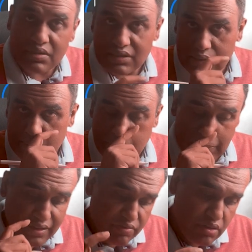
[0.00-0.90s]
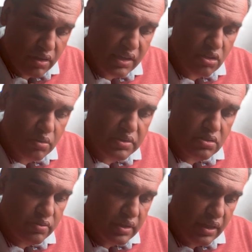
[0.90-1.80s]
muscles. If you look at the options
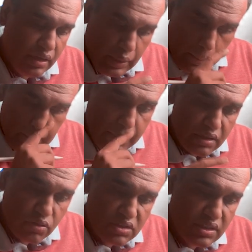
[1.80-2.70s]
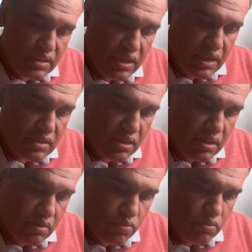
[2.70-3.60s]
over here, the question they are asking
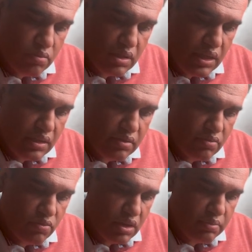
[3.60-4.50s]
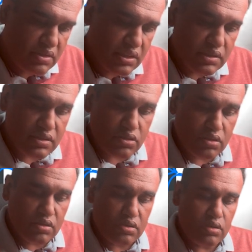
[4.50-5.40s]
is what muscles
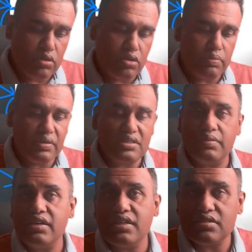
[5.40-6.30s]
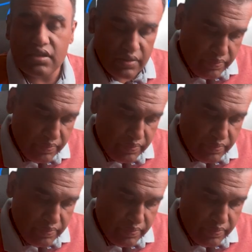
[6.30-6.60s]
group is being tested.